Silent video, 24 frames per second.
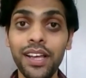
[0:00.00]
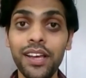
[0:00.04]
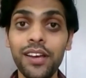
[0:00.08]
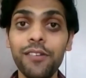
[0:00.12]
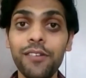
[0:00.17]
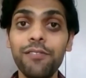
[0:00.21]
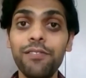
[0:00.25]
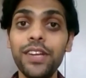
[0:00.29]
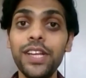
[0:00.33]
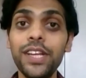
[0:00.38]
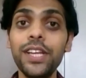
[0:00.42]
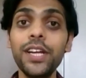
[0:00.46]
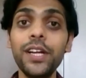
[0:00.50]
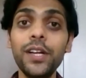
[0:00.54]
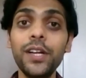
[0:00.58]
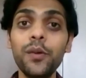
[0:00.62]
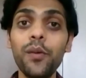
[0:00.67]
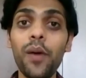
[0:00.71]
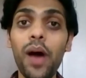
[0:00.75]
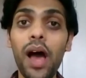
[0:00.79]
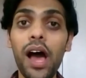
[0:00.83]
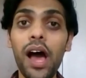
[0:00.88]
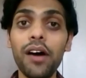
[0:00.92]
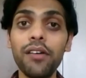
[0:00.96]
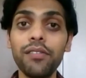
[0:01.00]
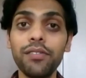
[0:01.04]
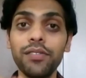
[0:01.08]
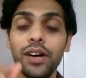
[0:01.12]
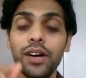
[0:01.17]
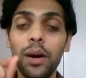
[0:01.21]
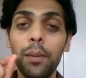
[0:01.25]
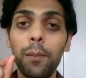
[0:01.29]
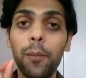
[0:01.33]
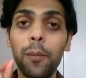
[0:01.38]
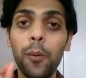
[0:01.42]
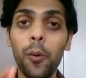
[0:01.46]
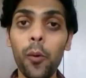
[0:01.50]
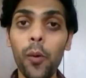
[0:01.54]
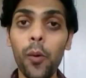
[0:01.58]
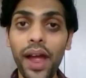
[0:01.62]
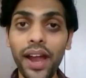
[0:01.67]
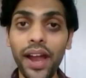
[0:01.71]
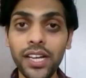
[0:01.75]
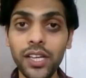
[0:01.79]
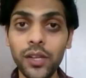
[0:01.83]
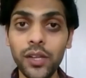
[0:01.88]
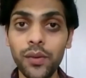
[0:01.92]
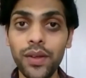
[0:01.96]
we need to have a
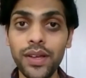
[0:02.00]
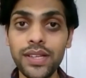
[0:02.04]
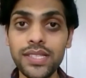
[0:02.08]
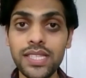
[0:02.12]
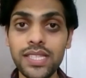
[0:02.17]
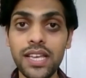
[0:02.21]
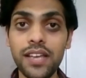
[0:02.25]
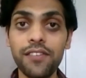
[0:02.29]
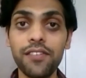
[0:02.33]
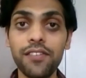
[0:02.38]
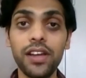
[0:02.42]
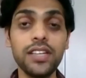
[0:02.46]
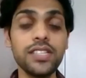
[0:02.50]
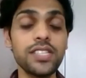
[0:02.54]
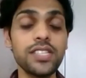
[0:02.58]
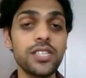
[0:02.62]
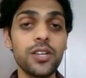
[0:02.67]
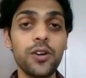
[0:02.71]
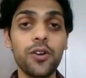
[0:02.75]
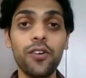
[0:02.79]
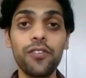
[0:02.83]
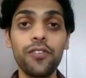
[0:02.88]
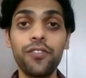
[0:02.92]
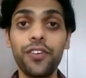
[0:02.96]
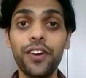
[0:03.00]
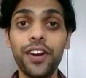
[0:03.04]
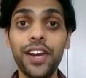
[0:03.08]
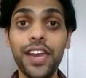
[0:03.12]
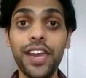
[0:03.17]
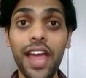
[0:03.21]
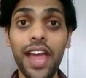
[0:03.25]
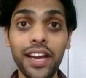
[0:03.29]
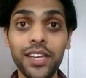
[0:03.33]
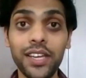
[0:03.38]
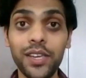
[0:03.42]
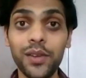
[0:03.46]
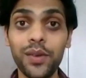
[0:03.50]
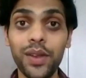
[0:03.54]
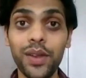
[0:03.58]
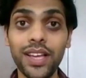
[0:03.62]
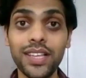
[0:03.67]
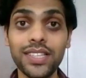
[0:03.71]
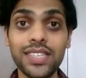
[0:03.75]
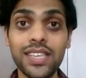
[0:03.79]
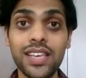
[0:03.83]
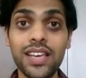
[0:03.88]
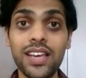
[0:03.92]
proactiveness instead of reactiveness